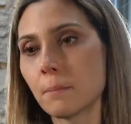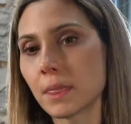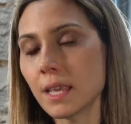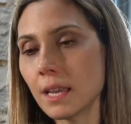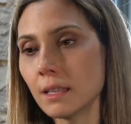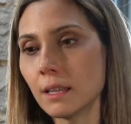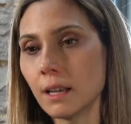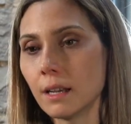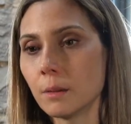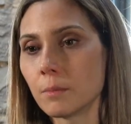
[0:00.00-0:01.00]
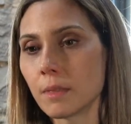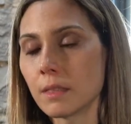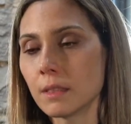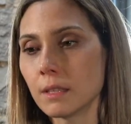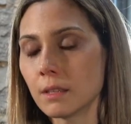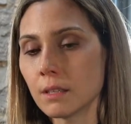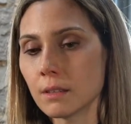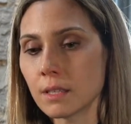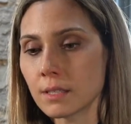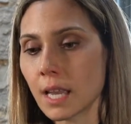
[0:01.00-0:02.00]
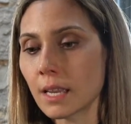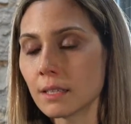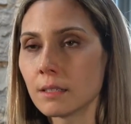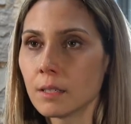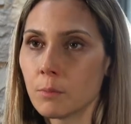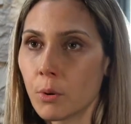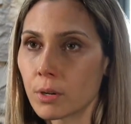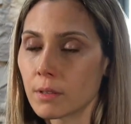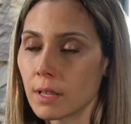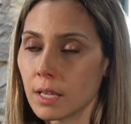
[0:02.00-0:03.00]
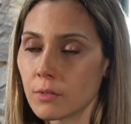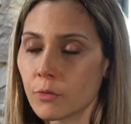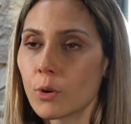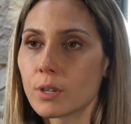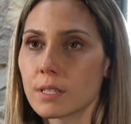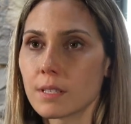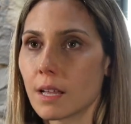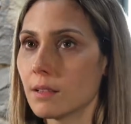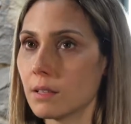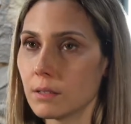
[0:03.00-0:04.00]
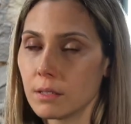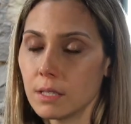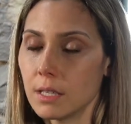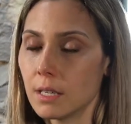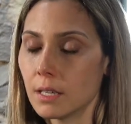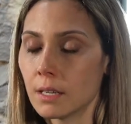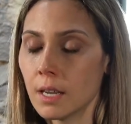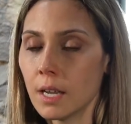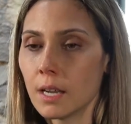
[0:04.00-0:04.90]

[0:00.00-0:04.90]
But then um, the, the, second important thing, of course, is that the, the uh,